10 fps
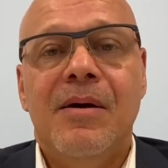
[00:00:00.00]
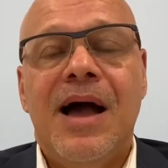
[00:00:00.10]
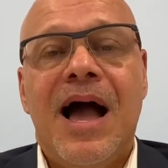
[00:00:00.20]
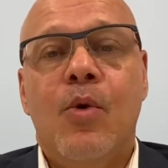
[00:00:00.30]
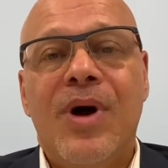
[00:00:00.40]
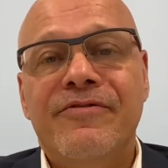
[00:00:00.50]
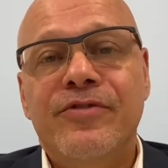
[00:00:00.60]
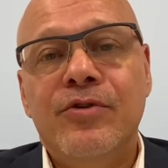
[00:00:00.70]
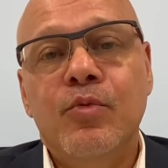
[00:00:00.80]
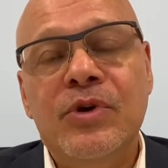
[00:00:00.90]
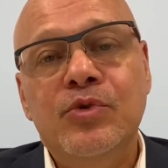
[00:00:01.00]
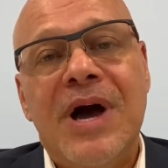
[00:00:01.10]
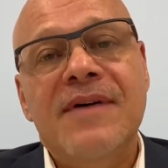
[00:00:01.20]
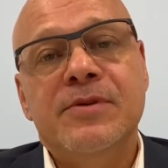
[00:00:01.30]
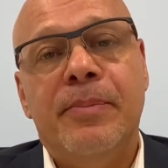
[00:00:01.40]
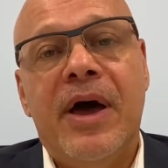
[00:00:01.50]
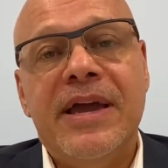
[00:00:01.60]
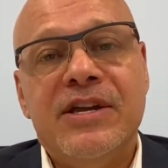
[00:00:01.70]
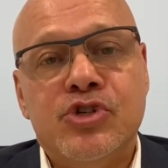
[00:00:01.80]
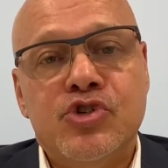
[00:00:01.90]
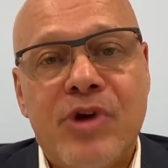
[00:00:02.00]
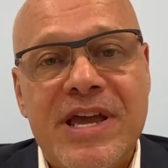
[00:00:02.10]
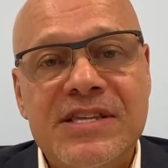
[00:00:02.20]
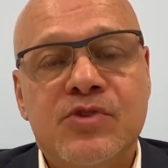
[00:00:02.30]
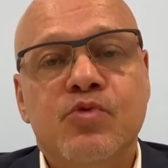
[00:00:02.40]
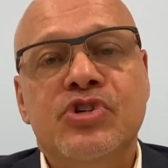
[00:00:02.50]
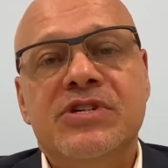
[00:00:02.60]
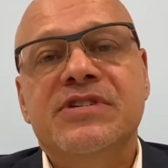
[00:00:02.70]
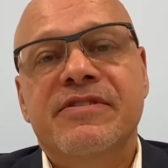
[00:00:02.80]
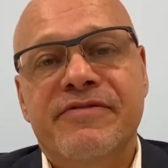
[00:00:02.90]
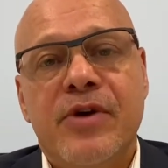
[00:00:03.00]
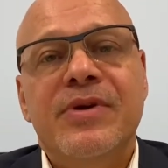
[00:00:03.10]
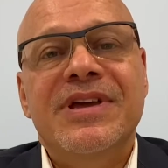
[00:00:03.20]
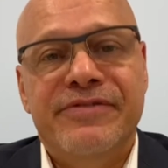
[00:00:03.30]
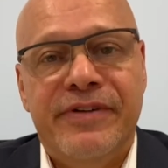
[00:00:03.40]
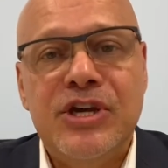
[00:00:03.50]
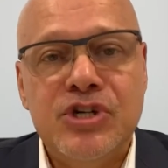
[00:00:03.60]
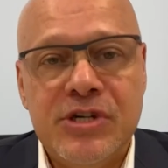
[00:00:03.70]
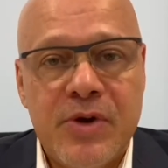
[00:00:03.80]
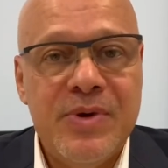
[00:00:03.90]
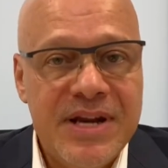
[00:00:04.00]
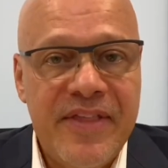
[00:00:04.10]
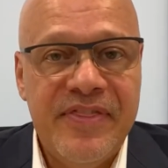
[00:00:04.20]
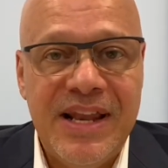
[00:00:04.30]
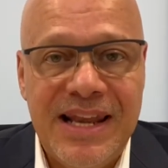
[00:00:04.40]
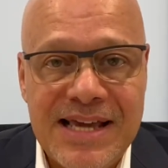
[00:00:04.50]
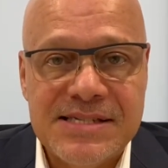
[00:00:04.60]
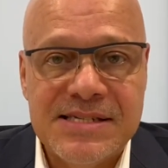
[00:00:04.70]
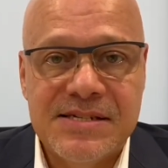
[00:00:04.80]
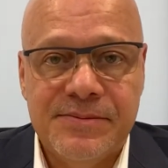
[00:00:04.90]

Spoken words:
However, we do have supply constraints, which is very inflationary nonetheless.